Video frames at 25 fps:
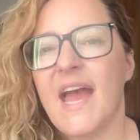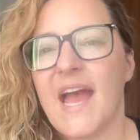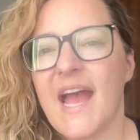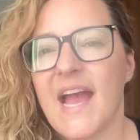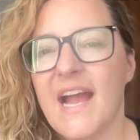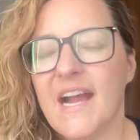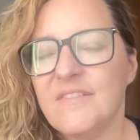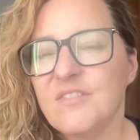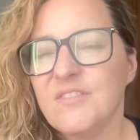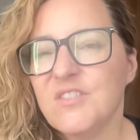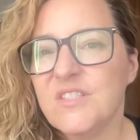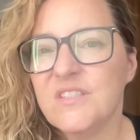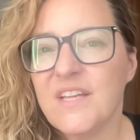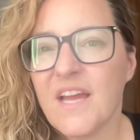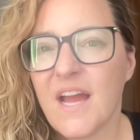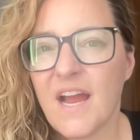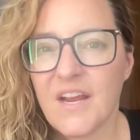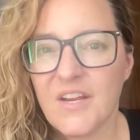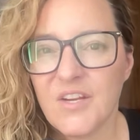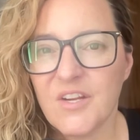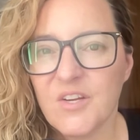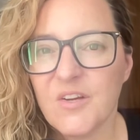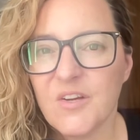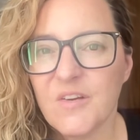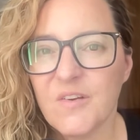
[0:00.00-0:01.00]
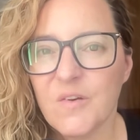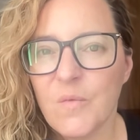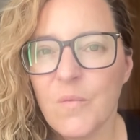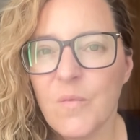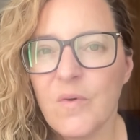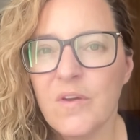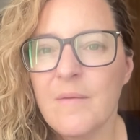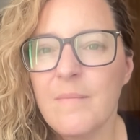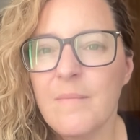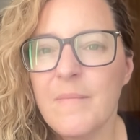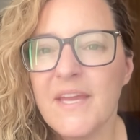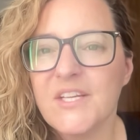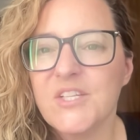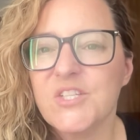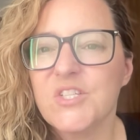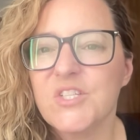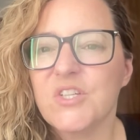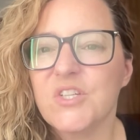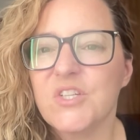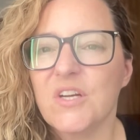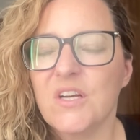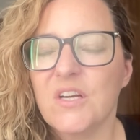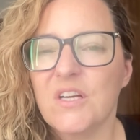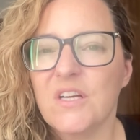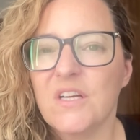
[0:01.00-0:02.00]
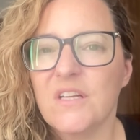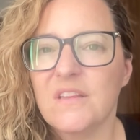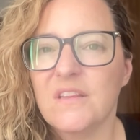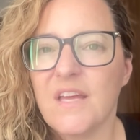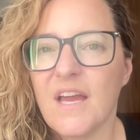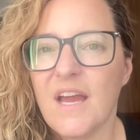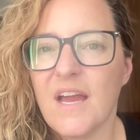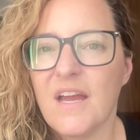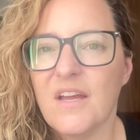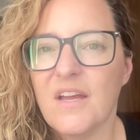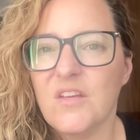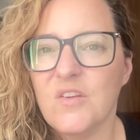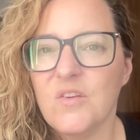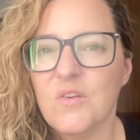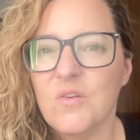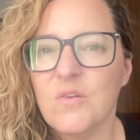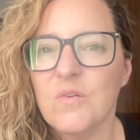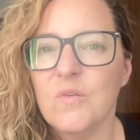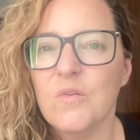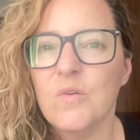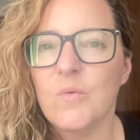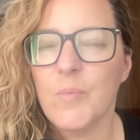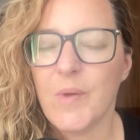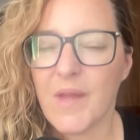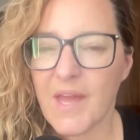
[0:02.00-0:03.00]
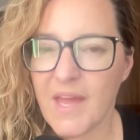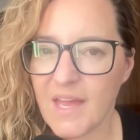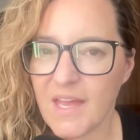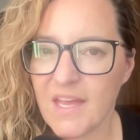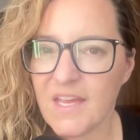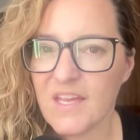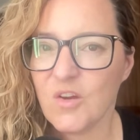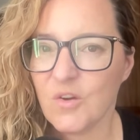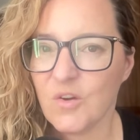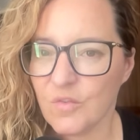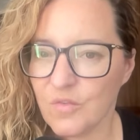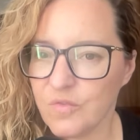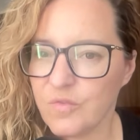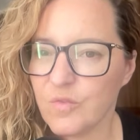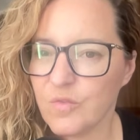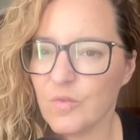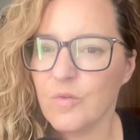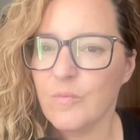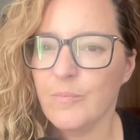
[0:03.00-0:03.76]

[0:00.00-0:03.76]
After that, you're going to want to make sure that you pay your full